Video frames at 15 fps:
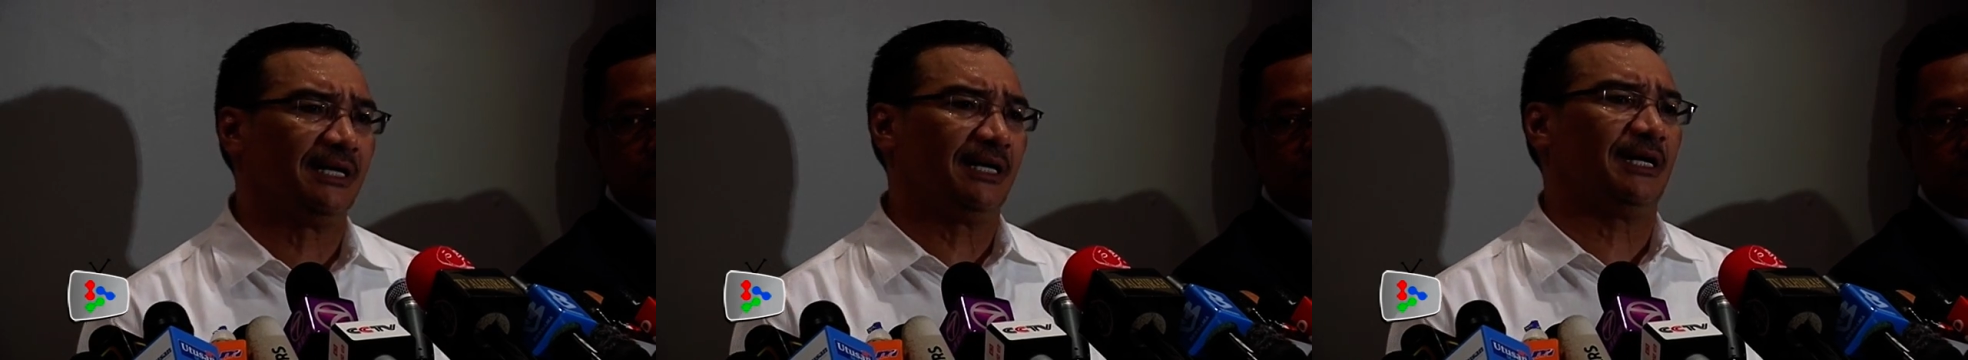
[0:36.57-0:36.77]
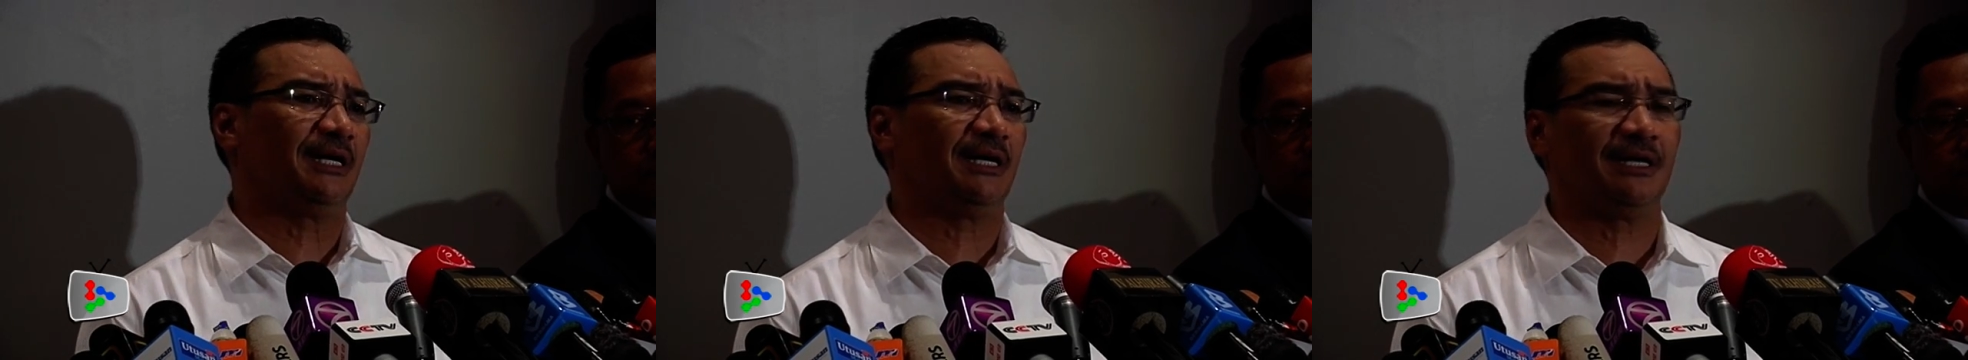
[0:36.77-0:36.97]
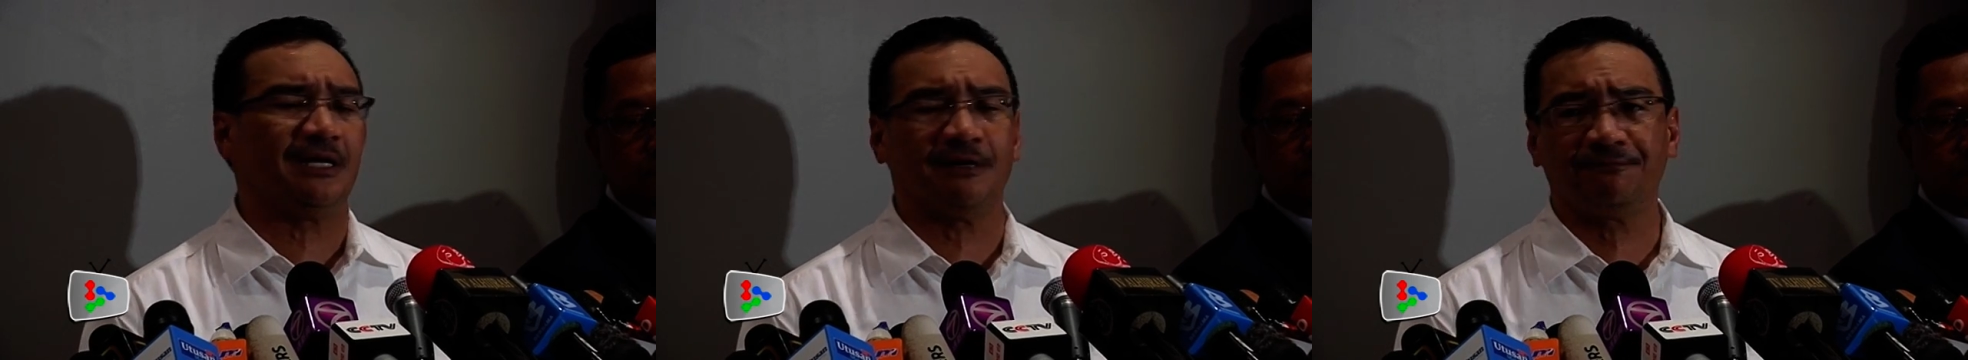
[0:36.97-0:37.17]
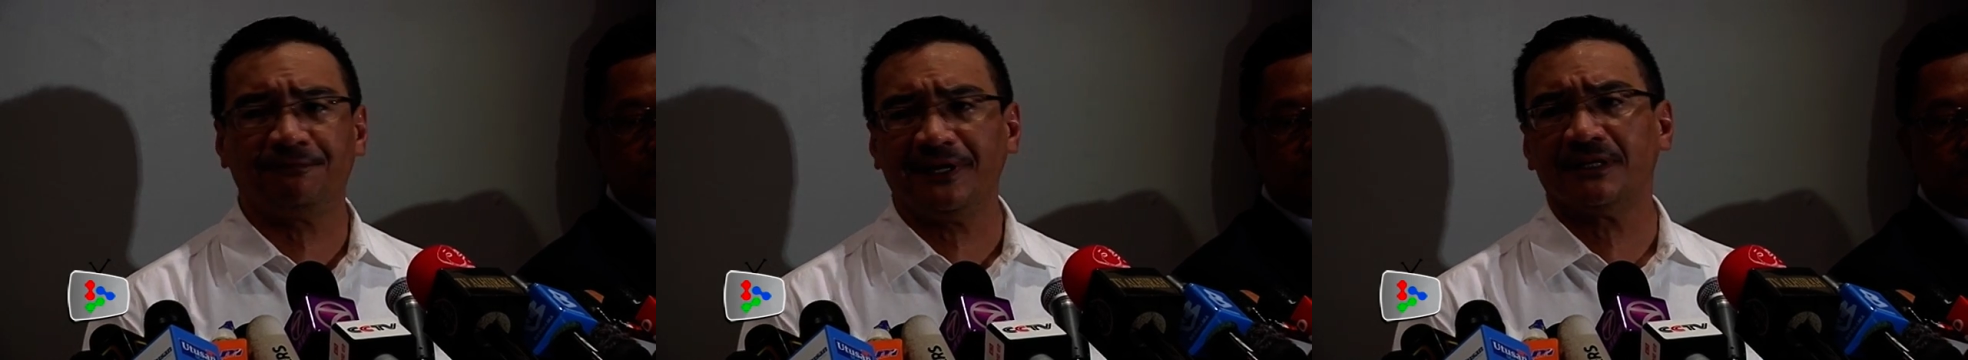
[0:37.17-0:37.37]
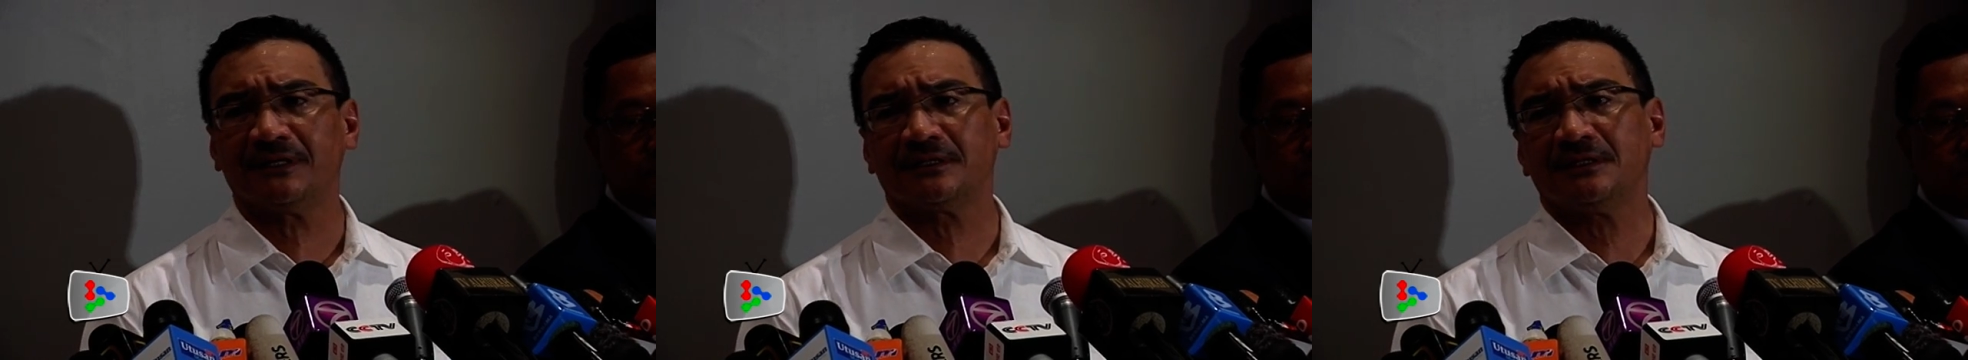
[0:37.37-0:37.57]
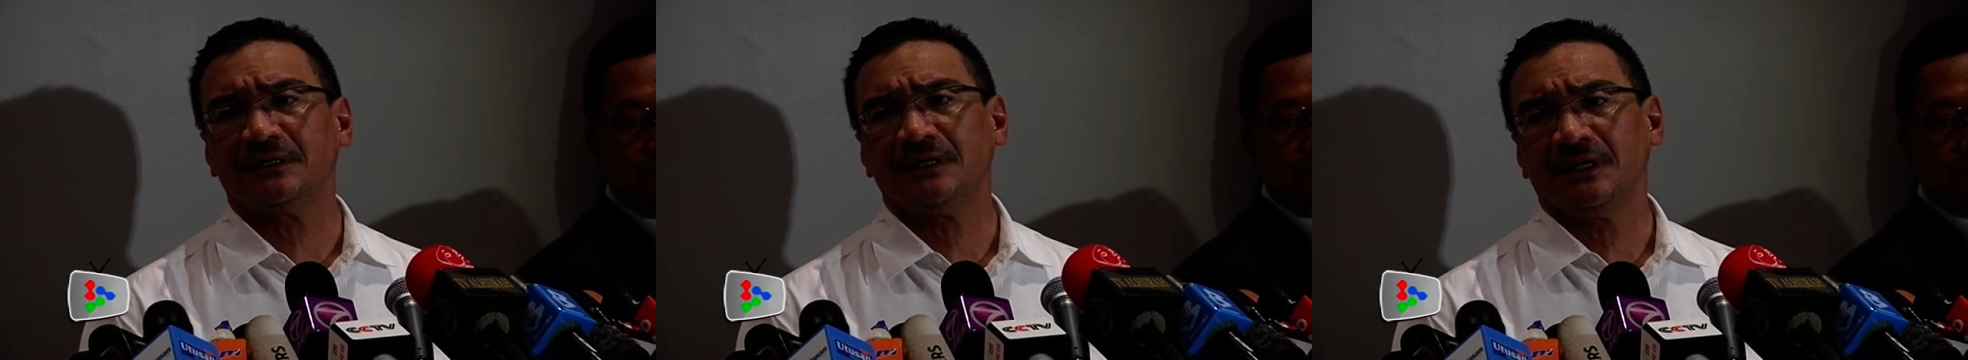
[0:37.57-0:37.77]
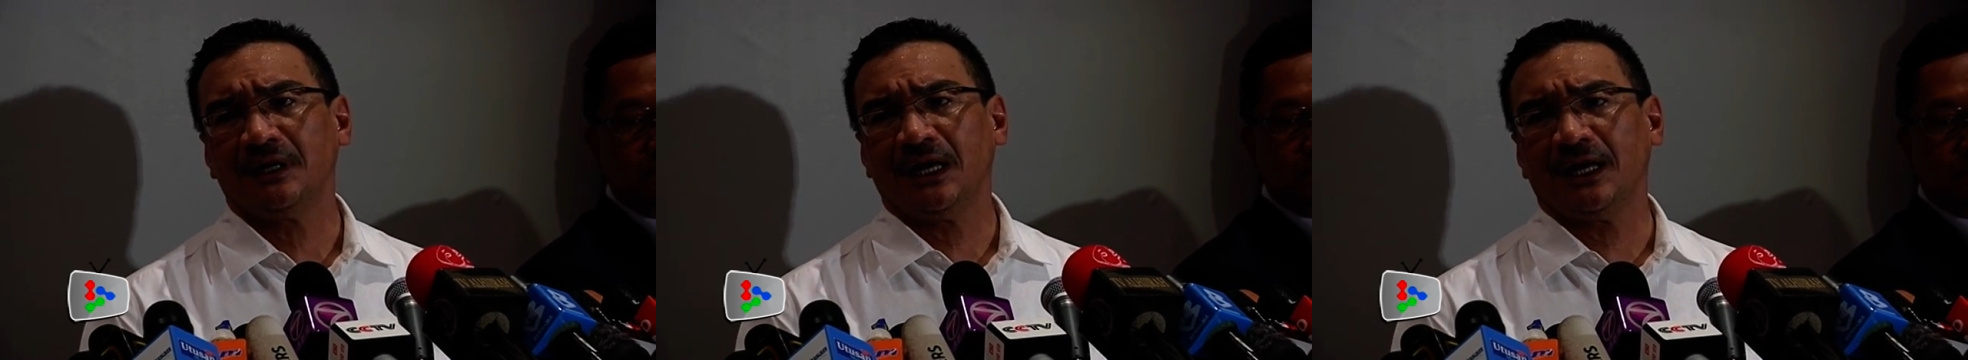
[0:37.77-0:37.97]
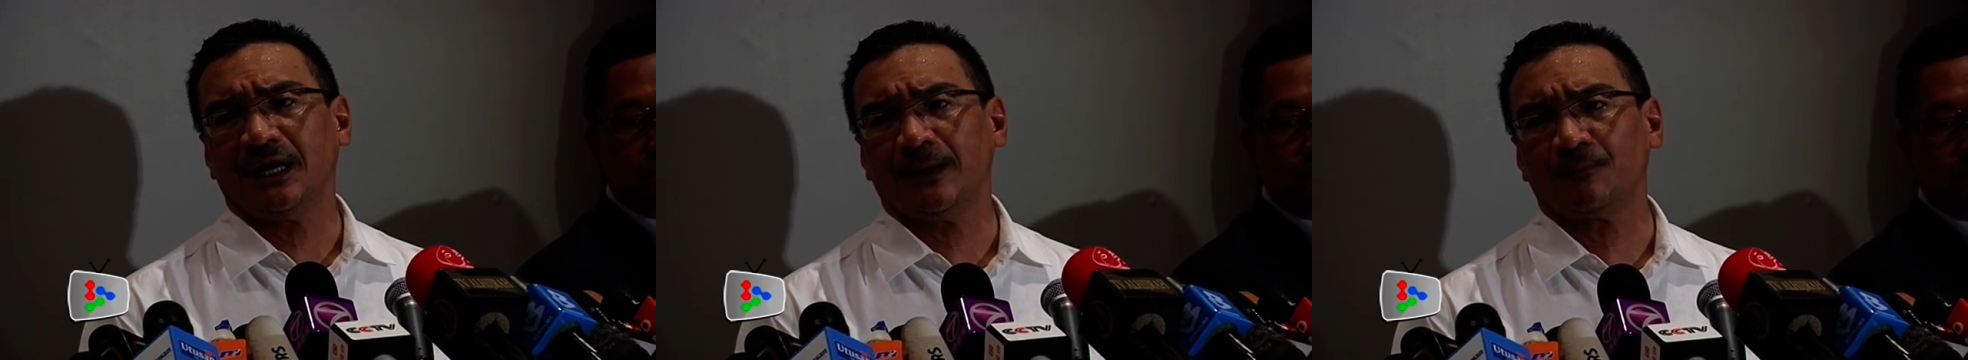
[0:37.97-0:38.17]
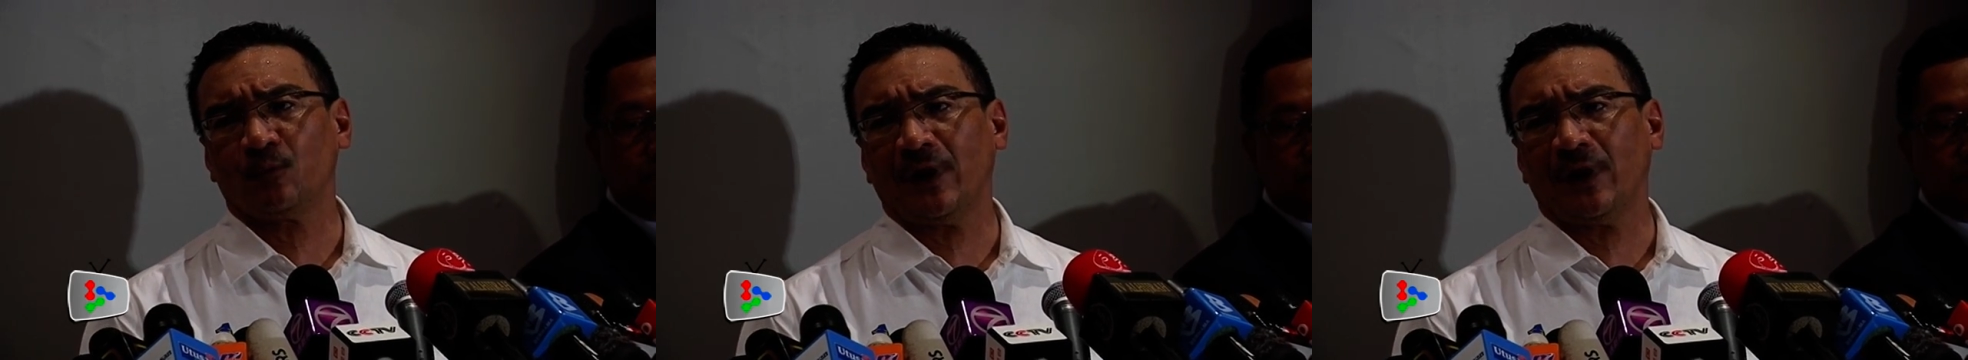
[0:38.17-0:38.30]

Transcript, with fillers: uh, afield um,